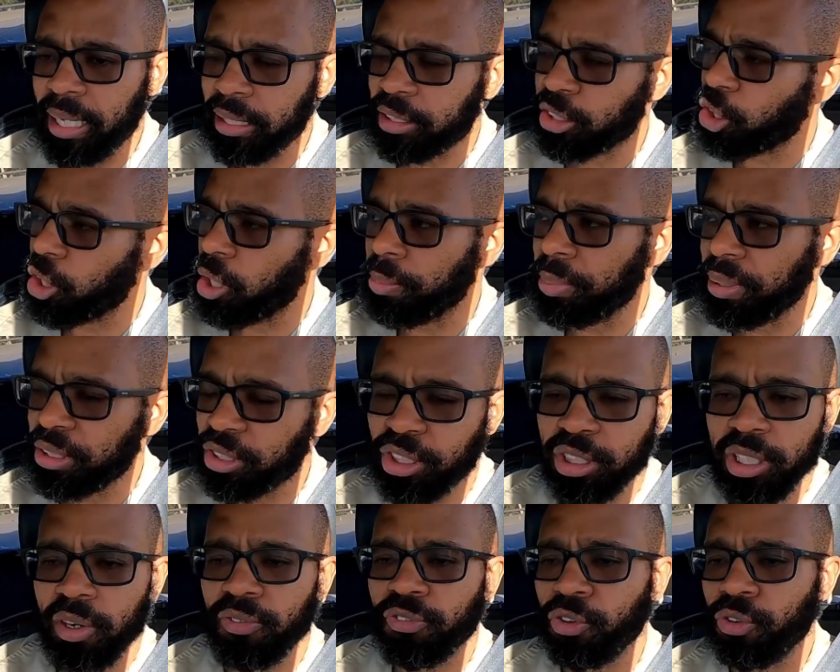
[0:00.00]
That's going to be
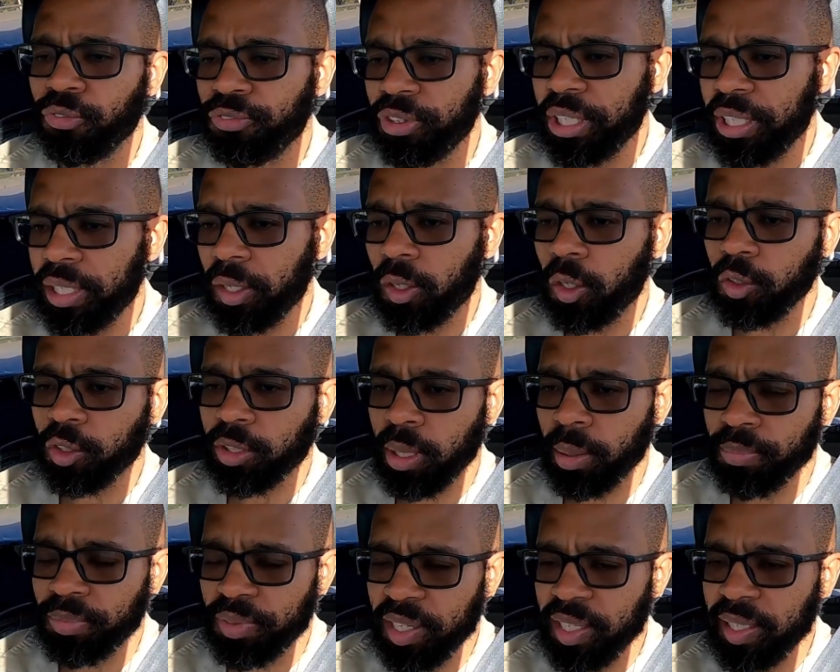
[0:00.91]
several videos,
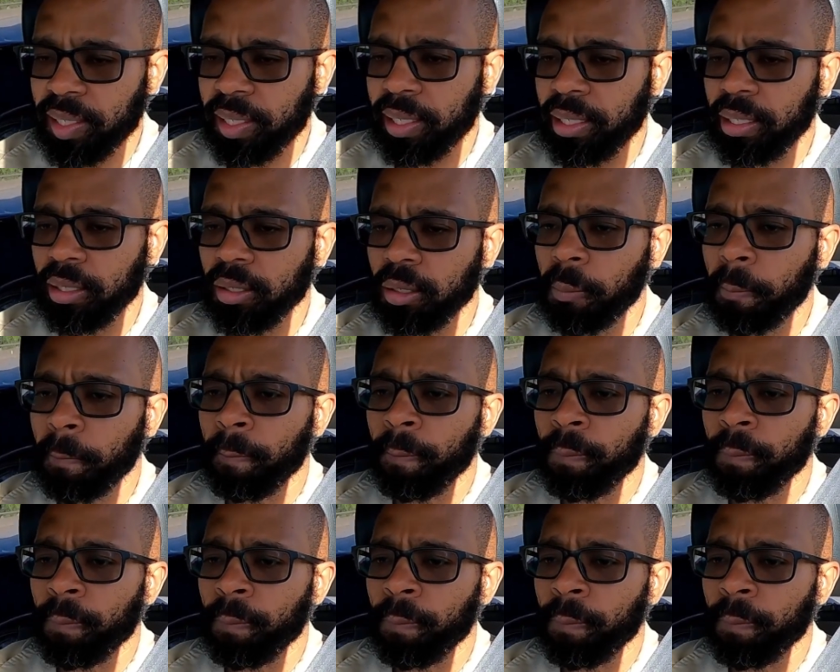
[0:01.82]
I'm thinking.